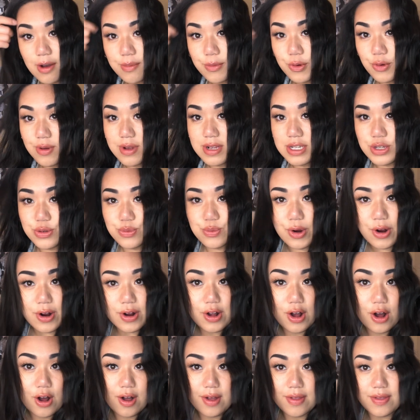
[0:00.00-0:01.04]
I'm going to
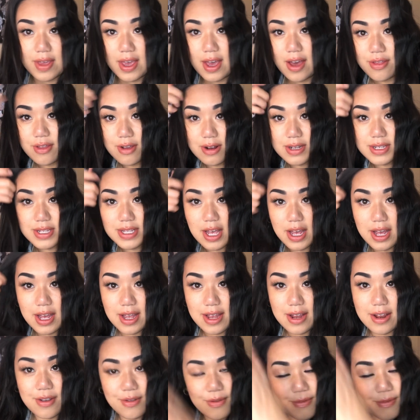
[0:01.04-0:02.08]
work on the other side.